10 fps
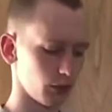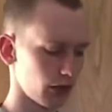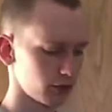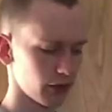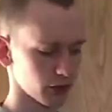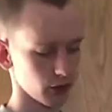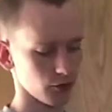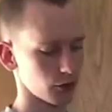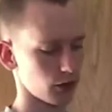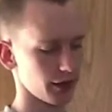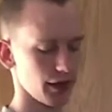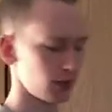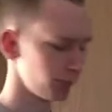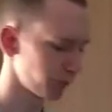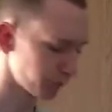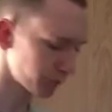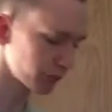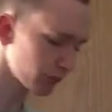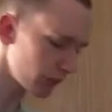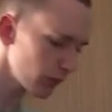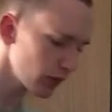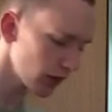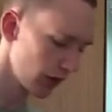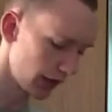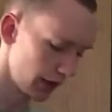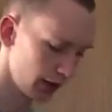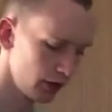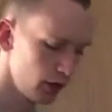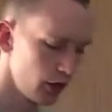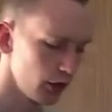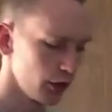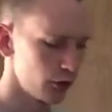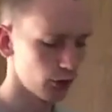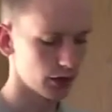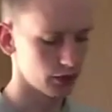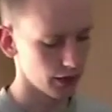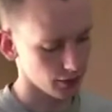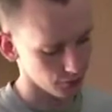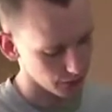I haven't actually ever tried that. You do actually have